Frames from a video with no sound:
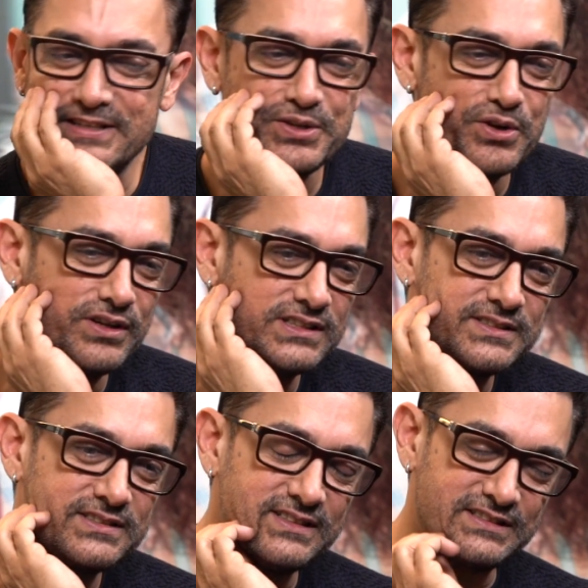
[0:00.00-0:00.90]
you know,
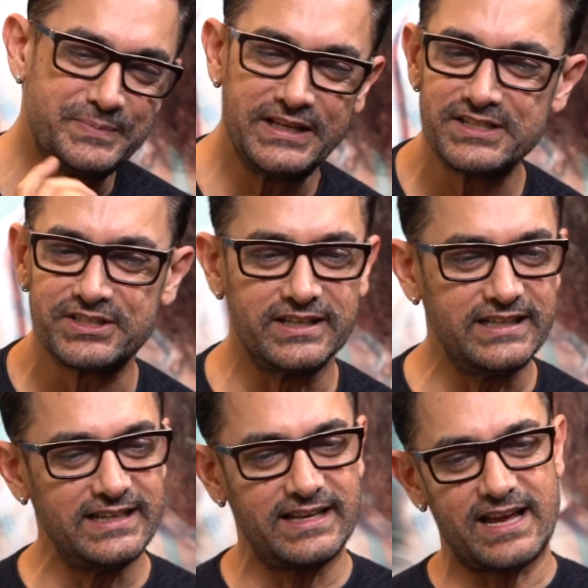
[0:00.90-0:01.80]
it's been a
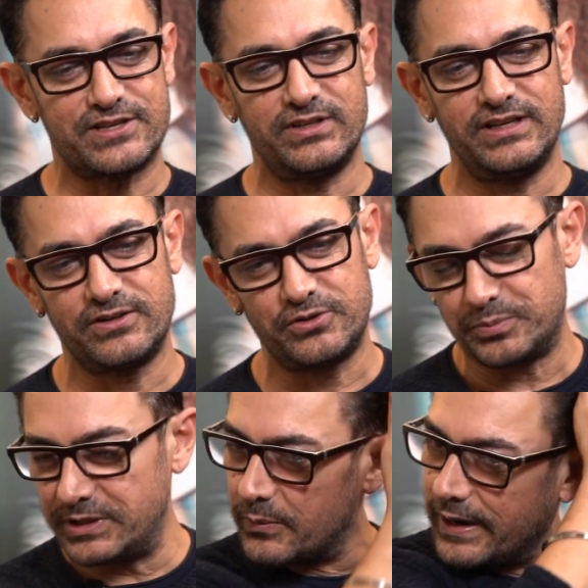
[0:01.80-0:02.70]
journey. And actually, to
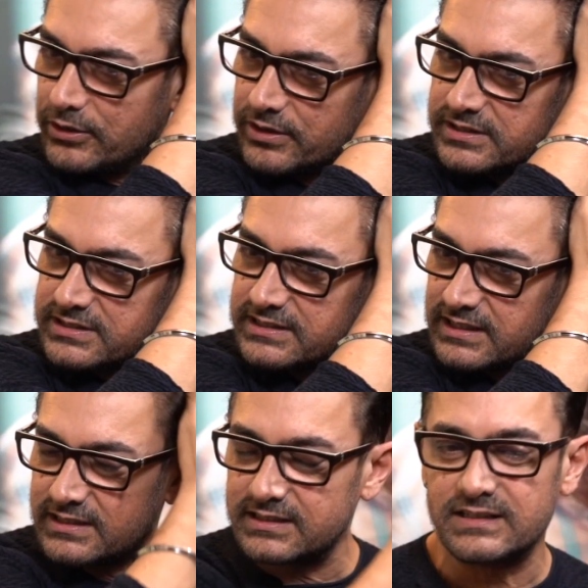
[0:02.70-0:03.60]
be quite honest,
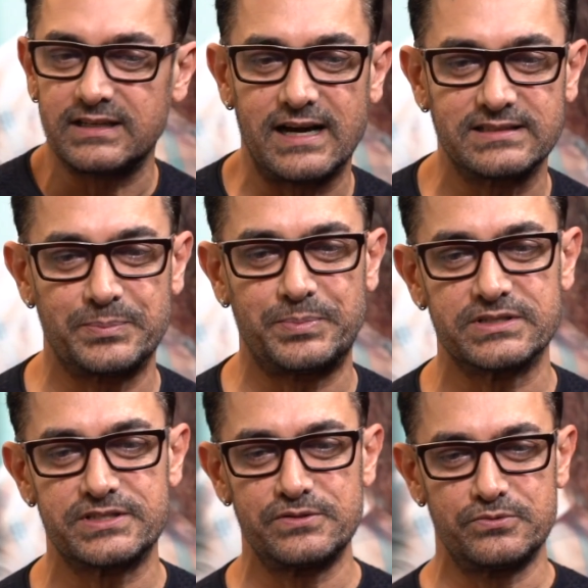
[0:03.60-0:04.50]
as a
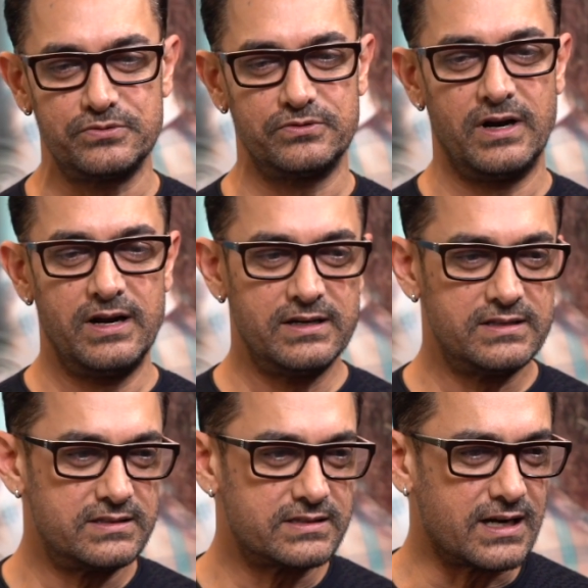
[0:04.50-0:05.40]
person who
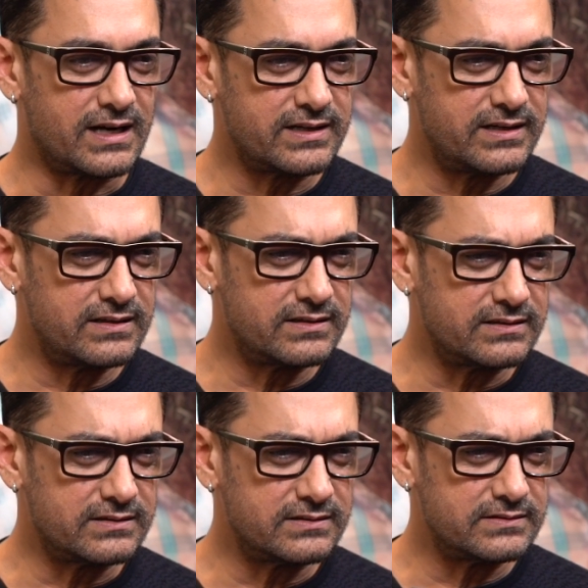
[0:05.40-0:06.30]
started,
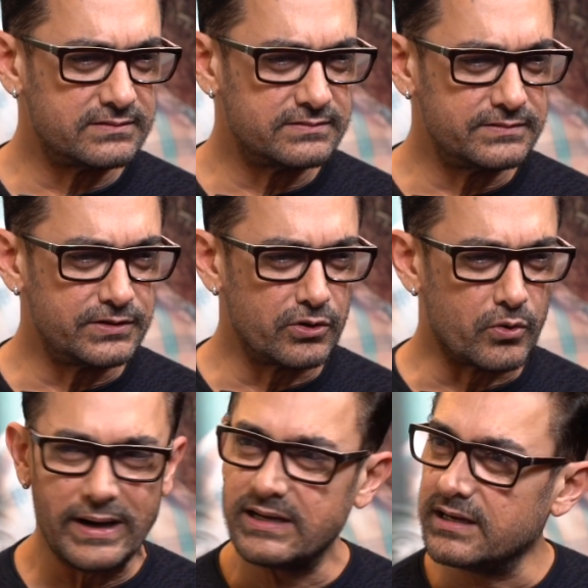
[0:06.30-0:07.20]
you know,
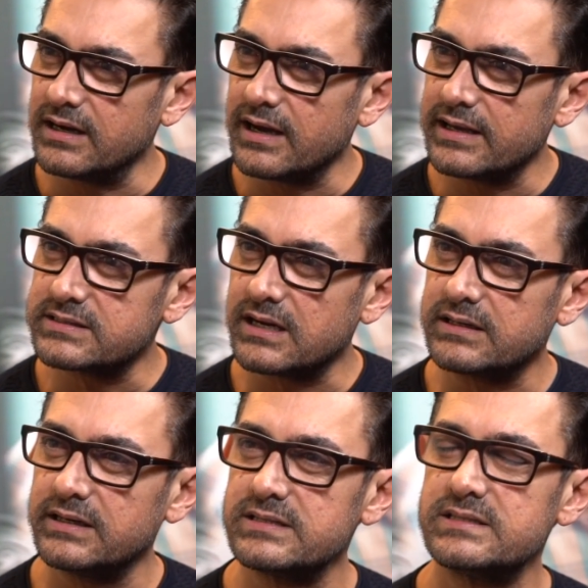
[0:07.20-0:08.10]
quite young, I
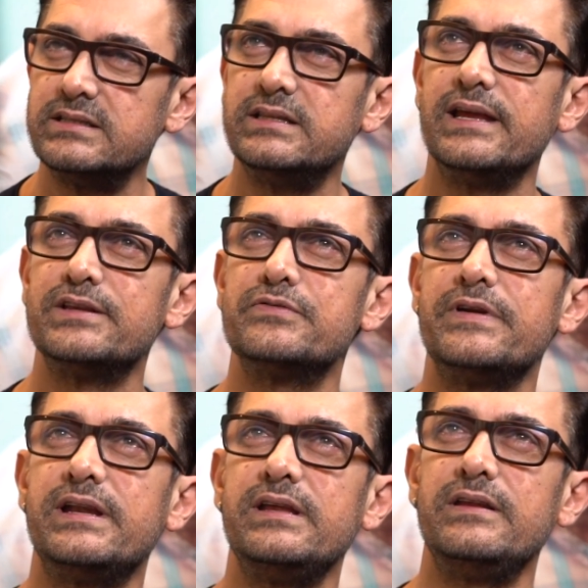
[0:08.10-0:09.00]
started at the age of
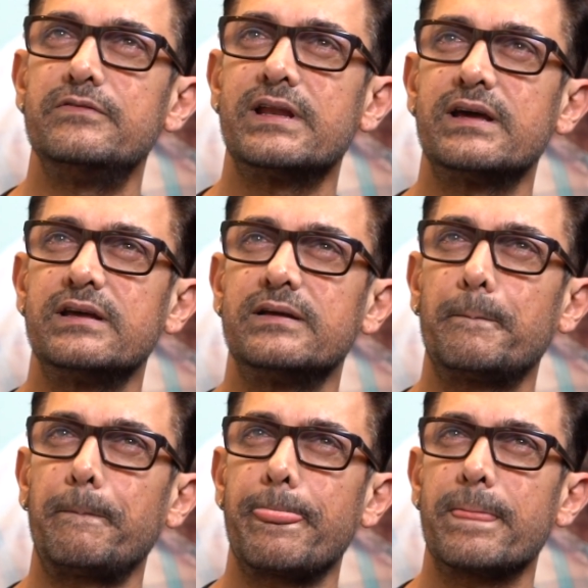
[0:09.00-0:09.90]
18 when I
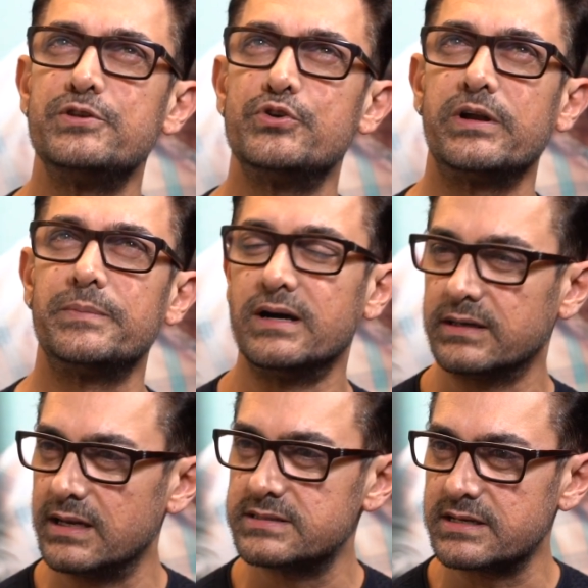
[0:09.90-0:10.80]
joined my
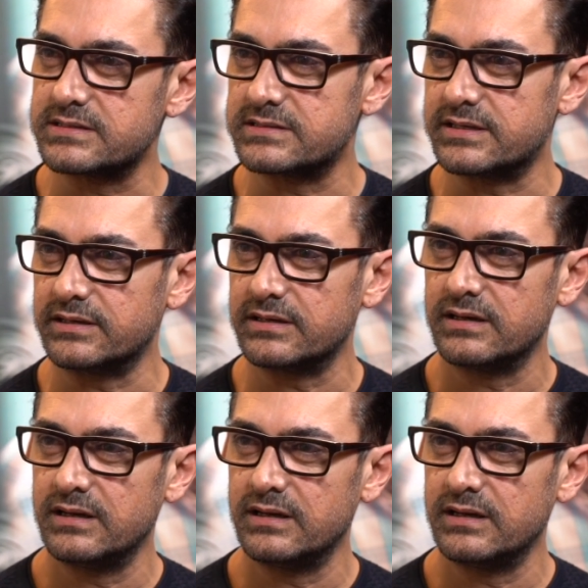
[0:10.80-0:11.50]
uncle as an assistant.